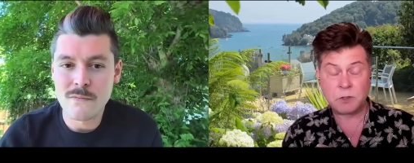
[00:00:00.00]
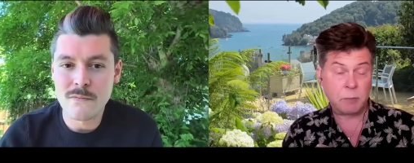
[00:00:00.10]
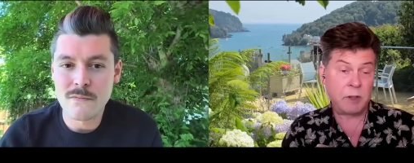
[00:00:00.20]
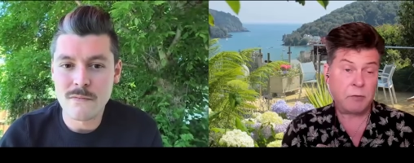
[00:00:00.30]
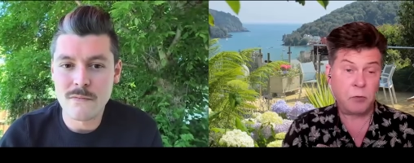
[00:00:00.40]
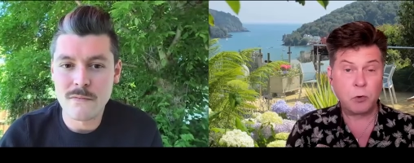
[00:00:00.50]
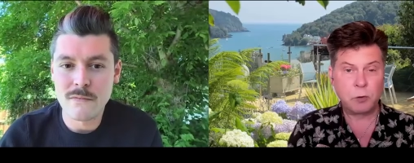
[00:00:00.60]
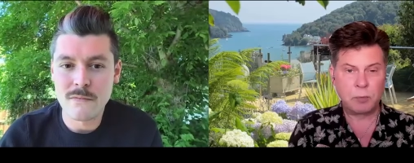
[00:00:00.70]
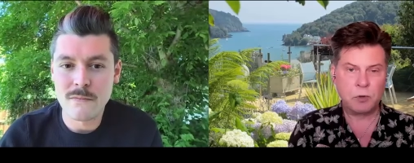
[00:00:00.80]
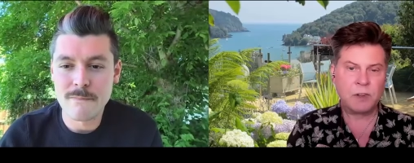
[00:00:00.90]
Speaker 1: to be
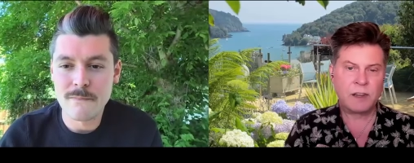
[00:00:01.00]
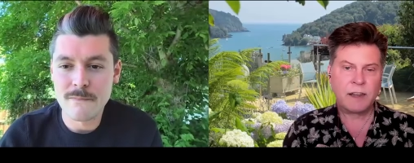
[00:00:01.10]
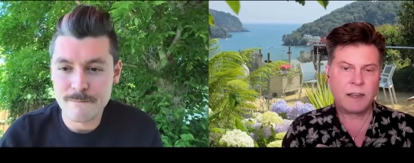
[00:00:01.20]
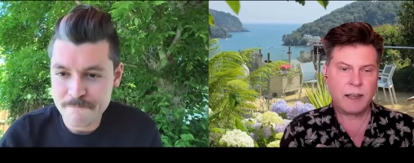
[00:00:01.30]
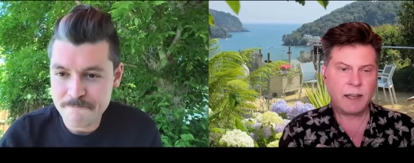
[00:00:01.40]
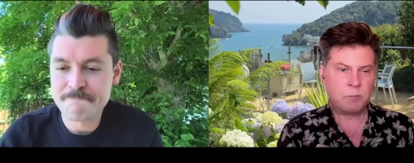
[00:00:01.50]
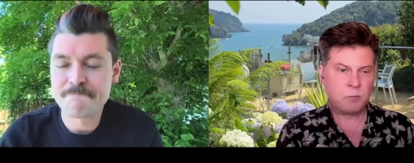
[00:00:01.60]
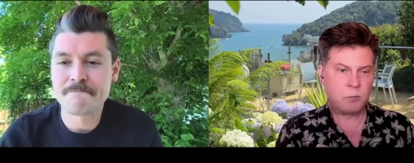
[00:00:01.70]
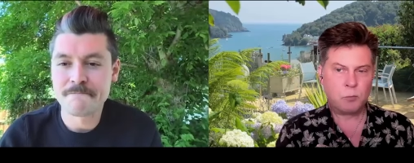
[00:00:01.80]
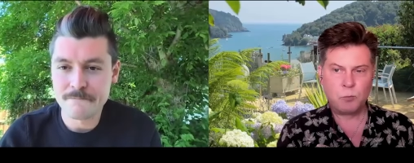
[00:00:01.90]
affordable.
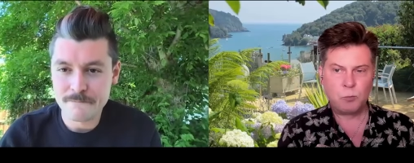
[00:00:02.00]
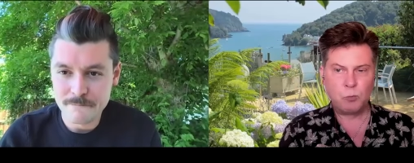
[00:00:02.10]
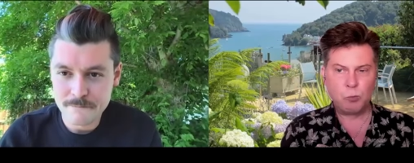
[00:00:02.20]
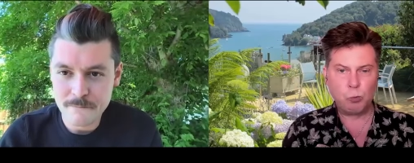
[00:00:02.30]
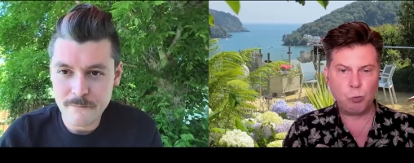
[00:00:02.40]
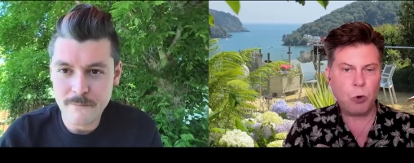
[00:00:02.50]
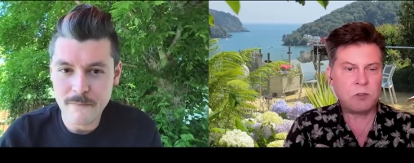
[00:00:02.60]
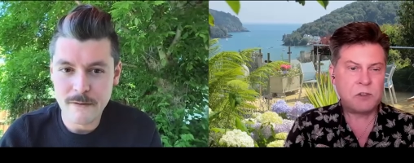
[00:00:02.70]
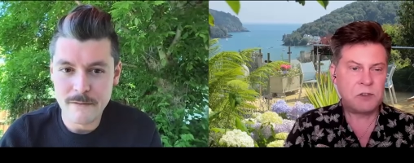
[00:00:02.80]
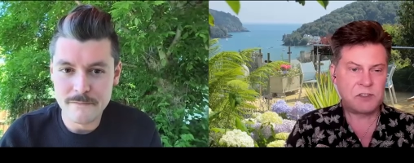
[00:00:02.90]
Um,
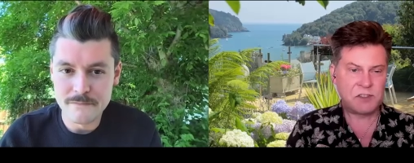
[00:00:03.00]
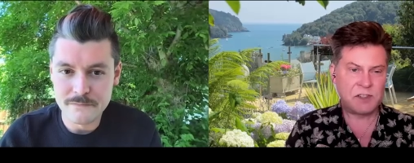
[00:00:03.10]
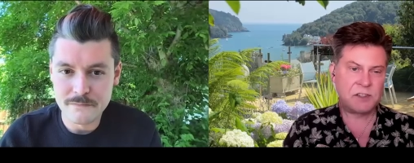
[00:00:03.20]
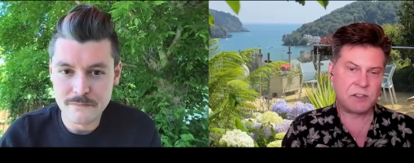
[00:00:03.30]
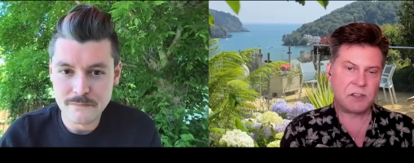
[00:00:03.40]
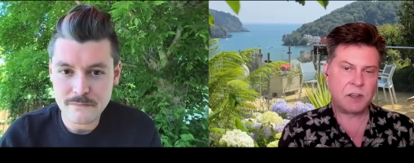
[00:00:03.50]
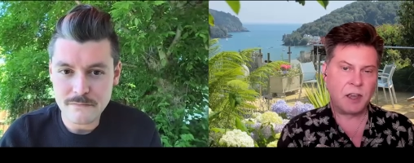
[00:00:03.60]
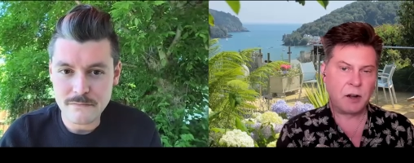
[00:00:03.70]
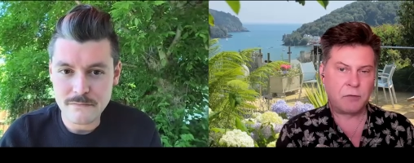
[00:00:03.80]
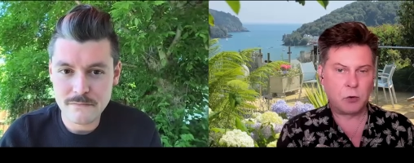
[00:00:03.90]
what do you see as a,
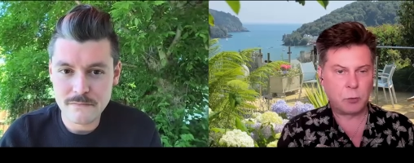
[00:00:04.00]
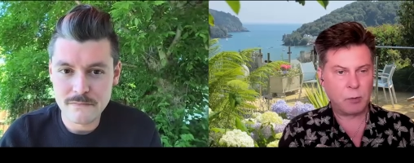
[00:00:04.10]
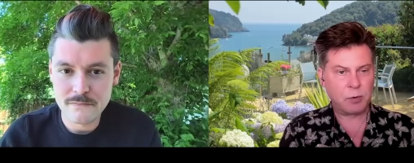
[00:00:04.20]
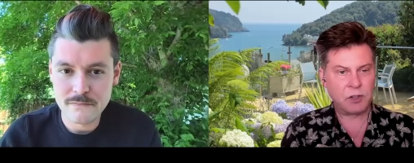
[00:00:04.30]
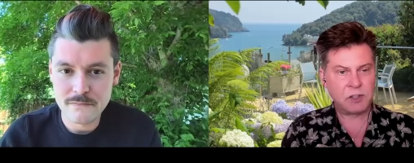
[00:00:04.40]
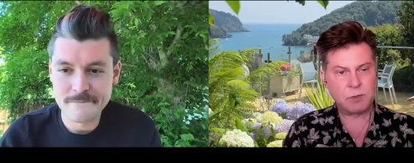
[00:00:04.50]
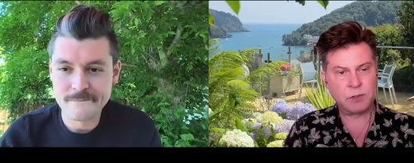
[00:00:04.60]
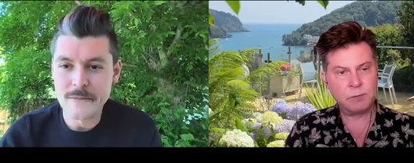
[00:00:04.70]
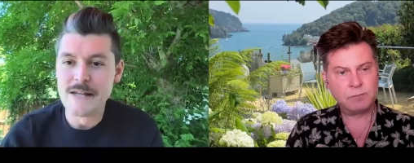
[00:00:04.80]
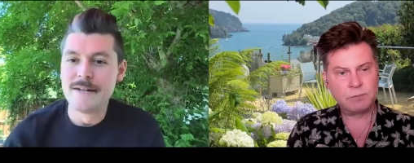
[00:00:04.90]
an affordable price
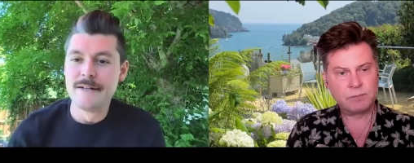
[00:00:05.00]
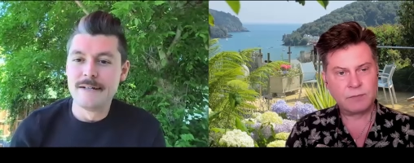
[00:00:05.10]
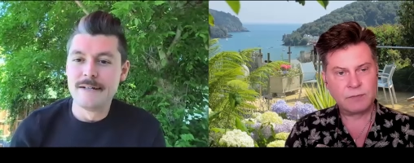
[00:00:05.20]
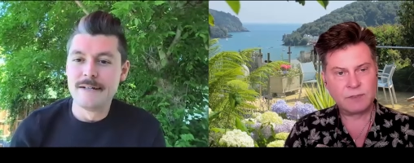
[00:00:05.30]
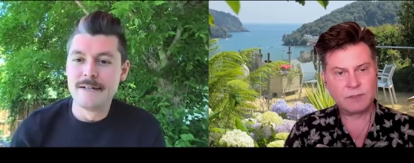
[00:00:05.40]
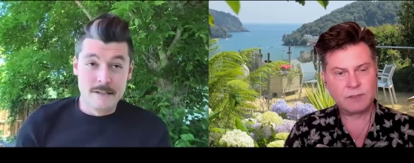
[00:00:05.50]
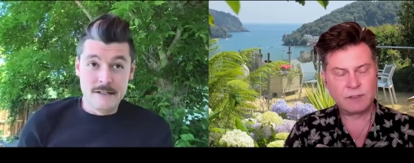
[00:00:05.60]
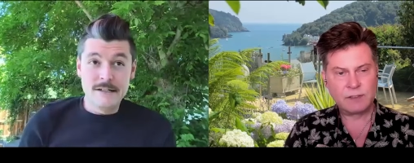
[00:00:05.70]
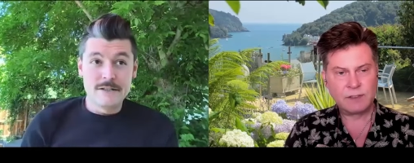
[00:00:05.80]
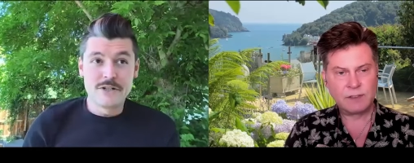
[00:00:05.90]
point?
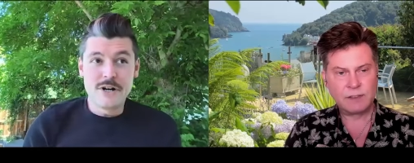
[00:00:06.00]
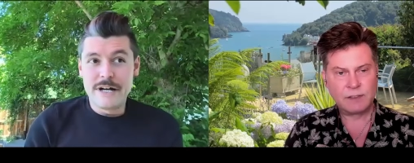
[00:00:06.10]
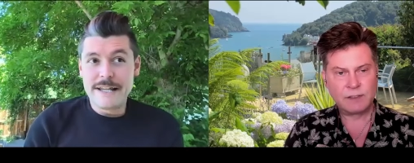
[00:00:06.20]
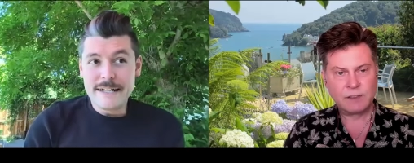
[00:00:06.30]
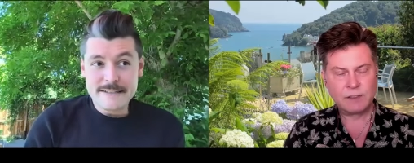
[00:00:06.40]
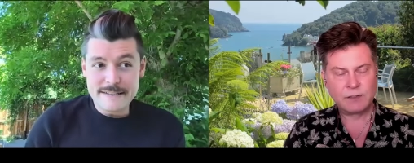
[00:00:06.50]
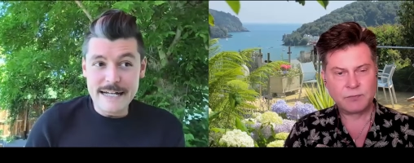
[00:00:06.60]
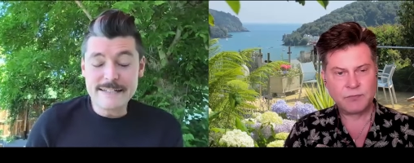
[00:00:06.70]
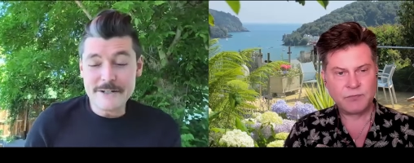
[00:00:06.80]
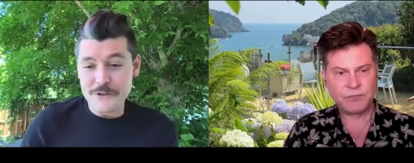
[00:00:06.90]
Speaker 2: You know, and that's
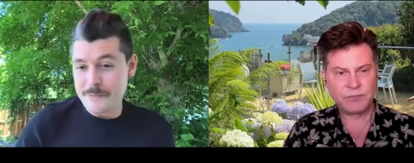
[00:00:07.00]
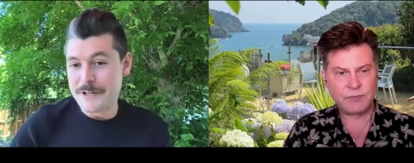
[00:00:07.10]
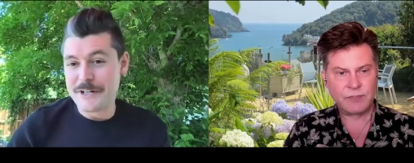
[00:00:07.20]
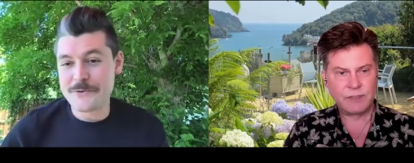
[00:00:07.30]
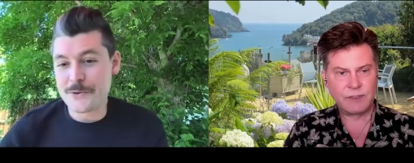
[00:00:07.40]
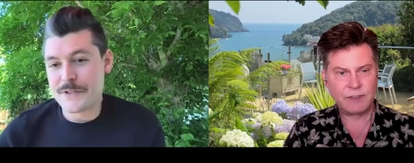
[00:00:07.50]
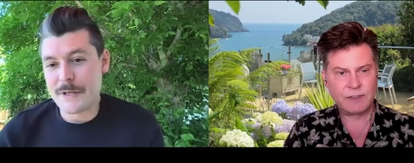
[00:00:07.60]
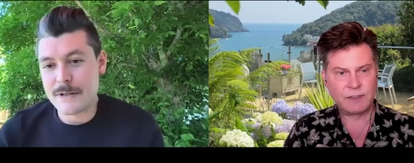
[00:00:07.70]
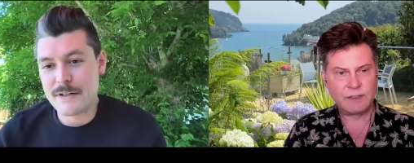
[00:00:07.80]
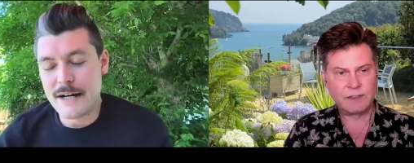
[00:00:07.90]
that's actually been an
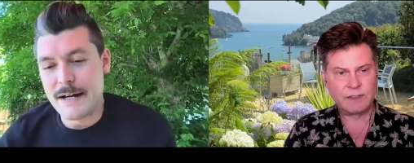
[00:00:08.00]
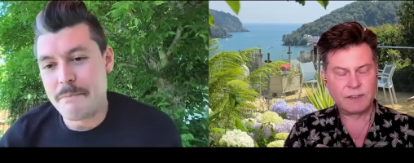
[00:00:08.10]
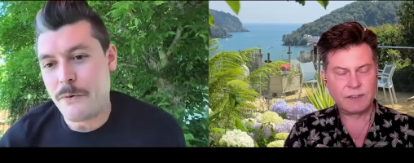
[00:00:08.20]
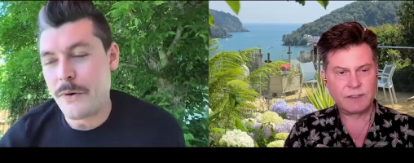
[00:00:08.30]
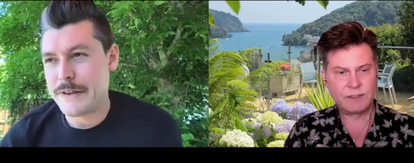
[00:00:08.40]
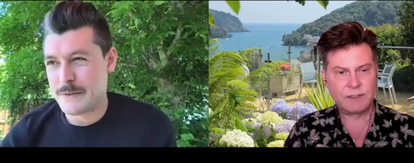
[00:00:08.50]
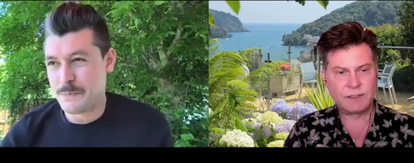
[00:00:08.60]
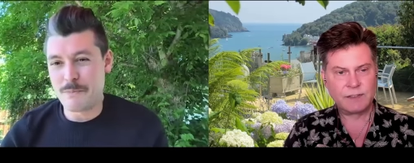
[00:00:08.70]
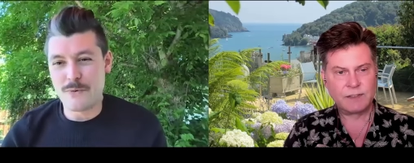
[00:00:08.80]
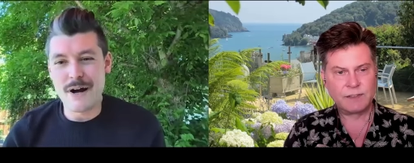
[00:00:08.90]
interesting uh, point that's
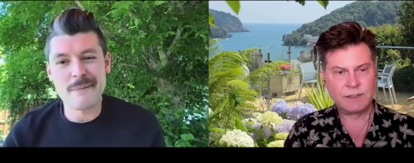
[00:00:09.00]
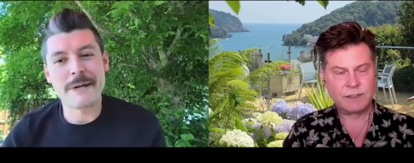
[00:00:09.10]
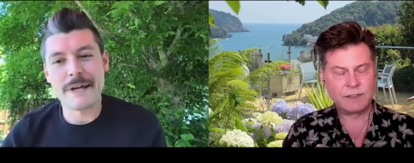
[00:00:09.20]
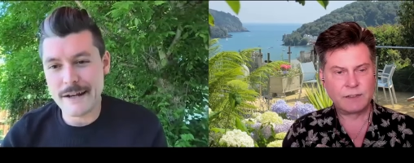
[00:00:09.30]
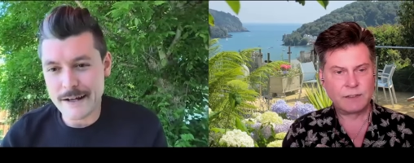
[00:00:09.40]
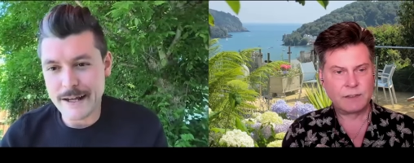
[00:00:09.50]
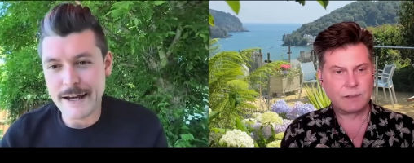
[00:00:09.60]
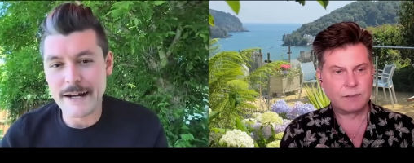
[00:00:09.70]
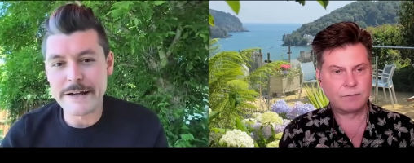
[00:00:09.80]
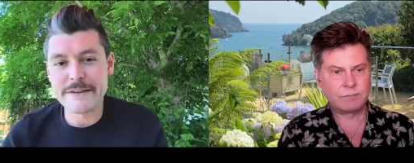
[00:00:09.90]
been brought up again and
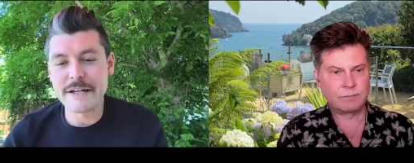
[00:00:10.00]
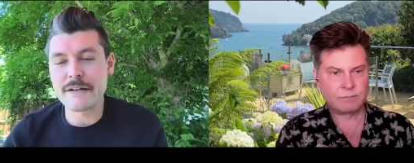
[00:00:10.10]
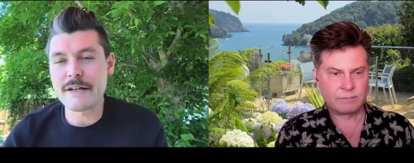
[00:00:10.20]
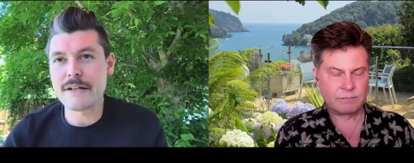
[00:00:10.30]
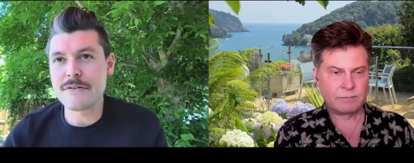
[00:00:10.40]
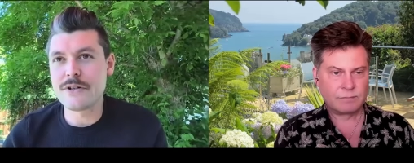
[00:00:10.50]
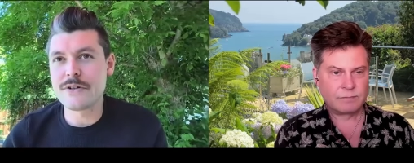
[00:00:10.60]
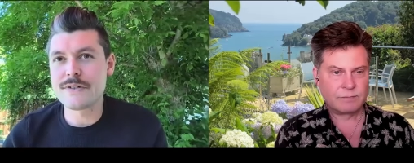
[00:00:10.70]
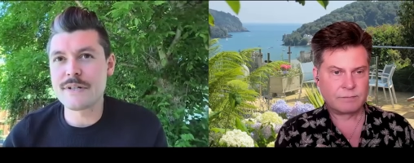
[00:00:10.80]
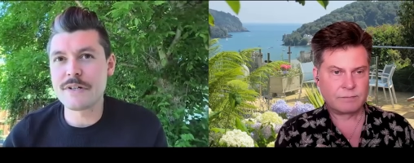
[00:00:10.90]
again. I think you
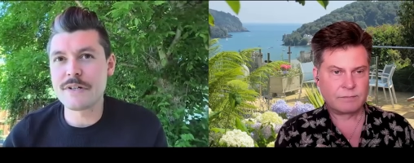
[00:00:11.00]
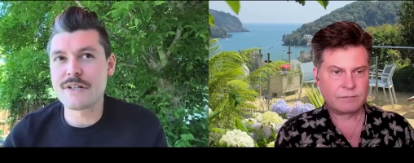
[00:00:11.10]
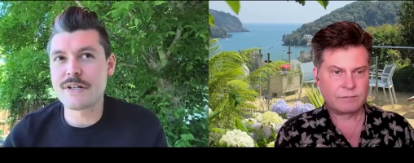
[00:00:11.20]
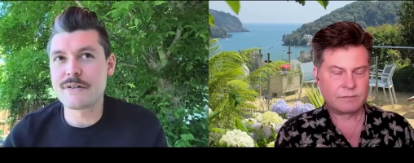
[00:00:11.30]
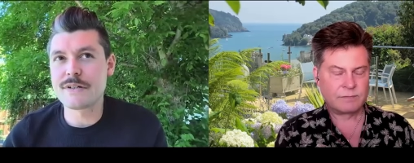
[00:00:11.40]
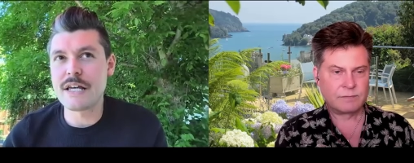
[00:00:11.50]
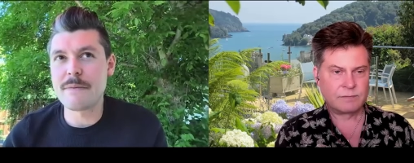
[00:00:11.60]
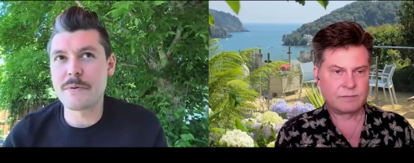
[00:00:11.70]
know something to keep